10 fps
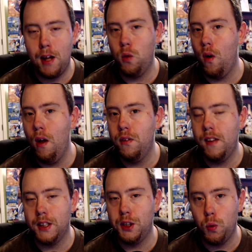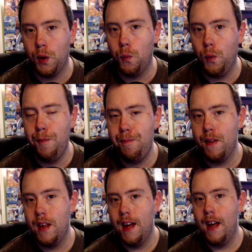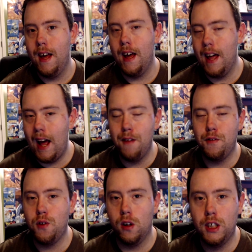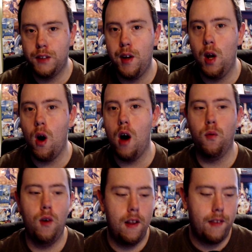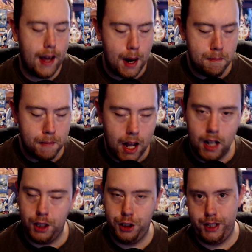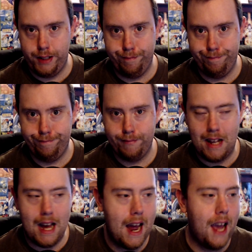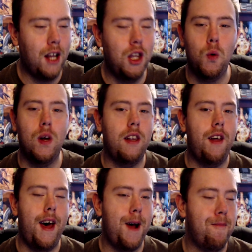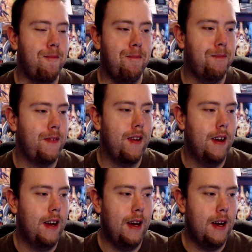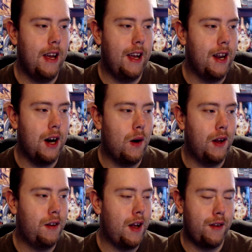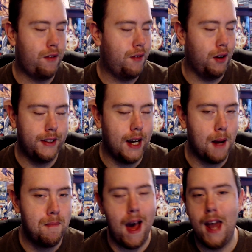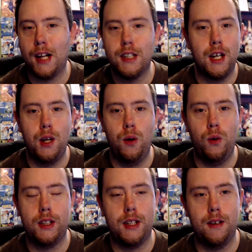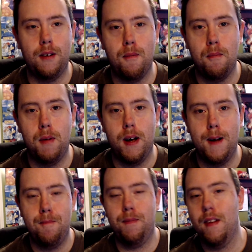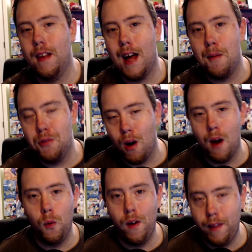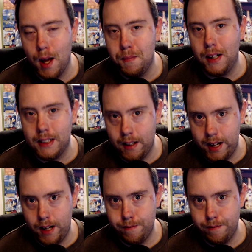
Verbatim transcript: 12th, 2021, and I have to start this video off with an apology. I hate doing that. You know, it just feels like a bad excuse, but I'm sorry the weekly update's late.